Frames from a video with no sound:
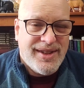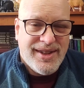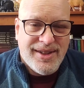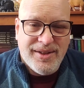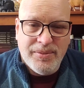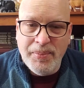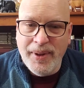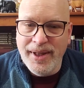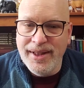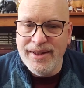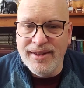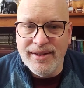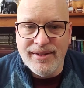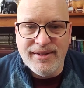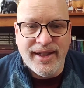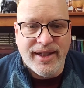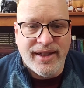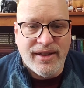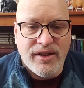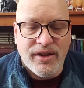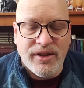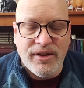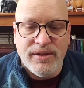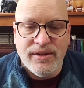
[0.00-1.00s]
despite the
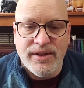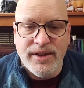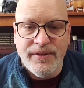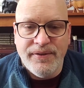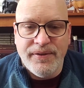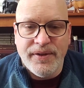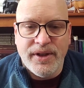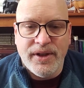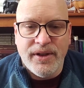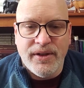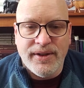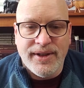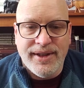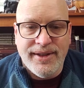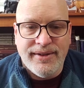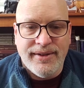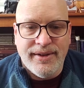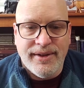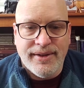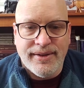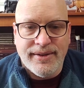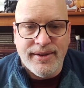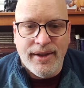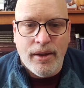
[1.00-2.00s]
technical difficulties
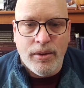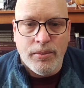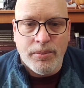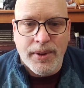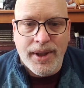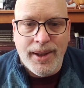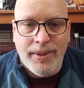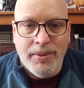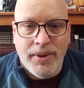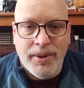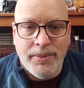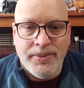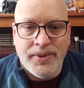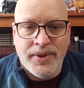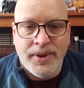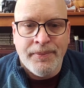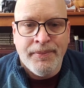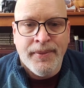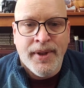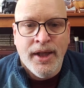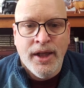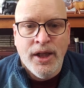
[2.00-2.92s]
and the sound problems.